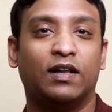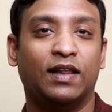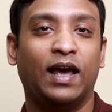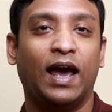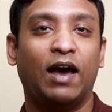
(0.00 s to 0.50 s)

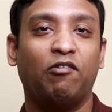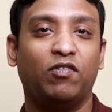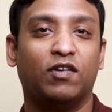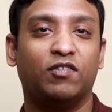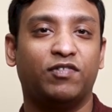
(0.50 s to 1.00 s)
they have
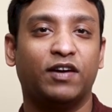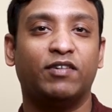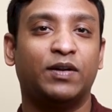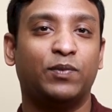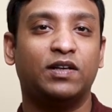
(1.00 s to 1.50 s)
5
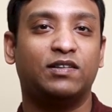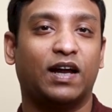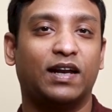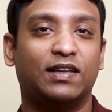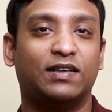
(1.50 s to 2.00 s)
elements
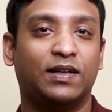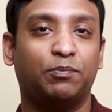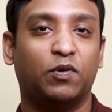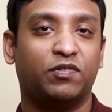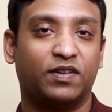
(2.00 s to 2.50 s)
at the
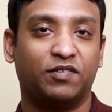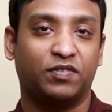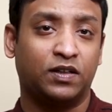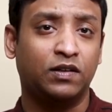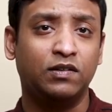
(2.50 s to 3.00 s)
tip of their
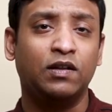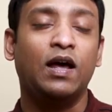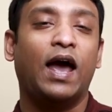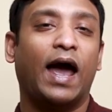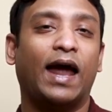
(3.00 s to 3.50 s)
fingers,
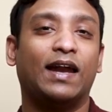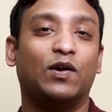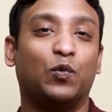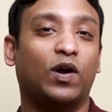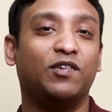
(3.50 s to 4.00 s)
and
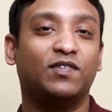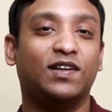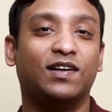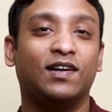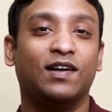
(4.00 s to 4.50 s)
one of
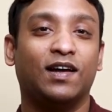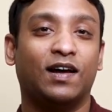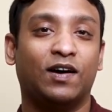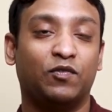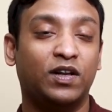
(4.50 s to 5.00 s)
the
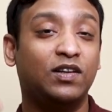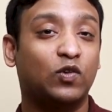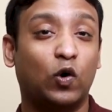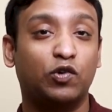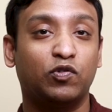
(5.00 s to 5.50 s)
very
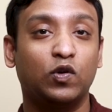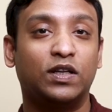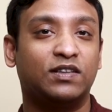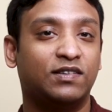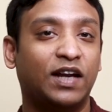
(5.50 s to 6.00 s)
thoughtful,
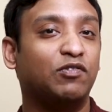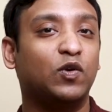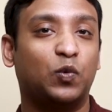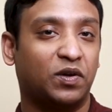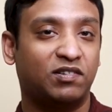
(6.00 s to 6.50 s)

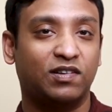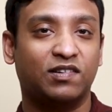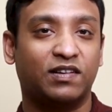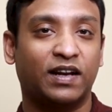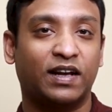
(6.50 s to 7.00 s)
insightful
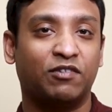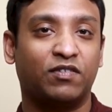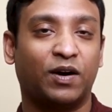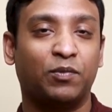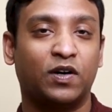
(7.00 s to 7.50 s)
questions that I
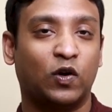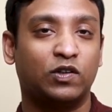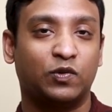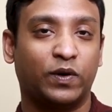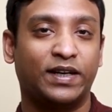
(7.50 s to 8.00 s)
have come
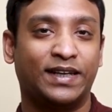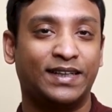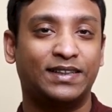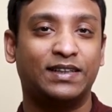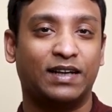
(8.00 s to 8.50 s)
across when
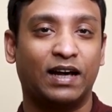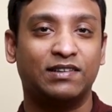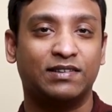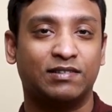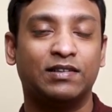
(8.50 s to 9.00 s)
teaching
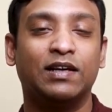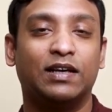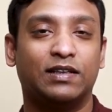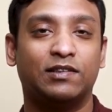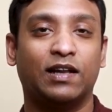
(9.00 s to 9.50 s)
classes
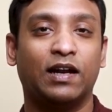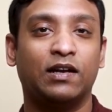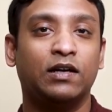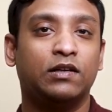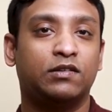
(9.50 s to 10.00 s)
is that,
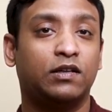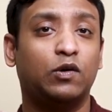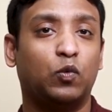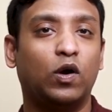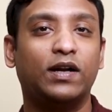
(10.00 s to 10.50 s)

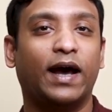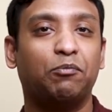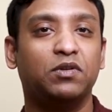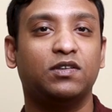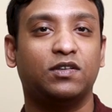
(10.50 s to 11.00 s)
sir, what
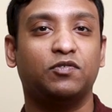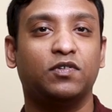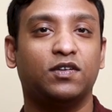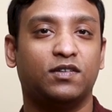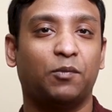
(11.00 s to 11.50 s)
happens if
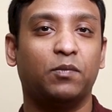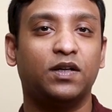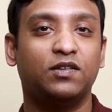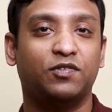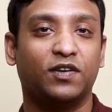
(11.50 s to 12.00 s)

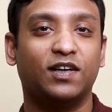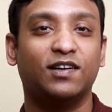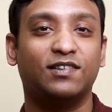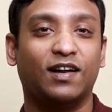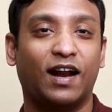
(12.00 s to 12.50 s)
somebody's
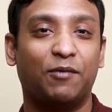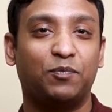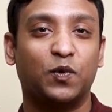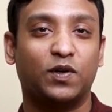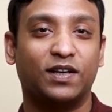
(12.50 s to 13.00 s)
fingers are
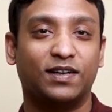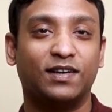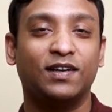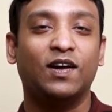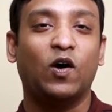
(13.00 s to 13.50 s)

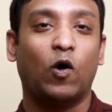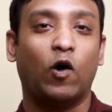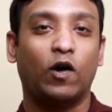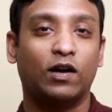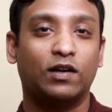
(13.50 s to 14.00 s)
amputated
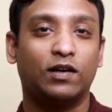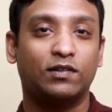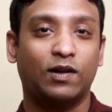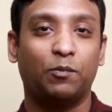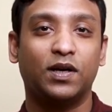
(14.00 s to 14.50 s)
or
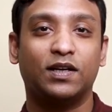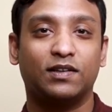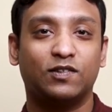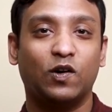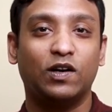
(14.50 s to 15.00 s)
somebody
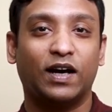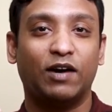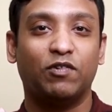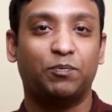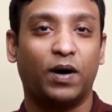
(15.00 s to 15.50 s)
does not
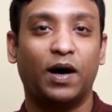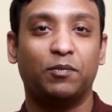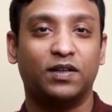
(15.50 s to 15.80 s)
have a palm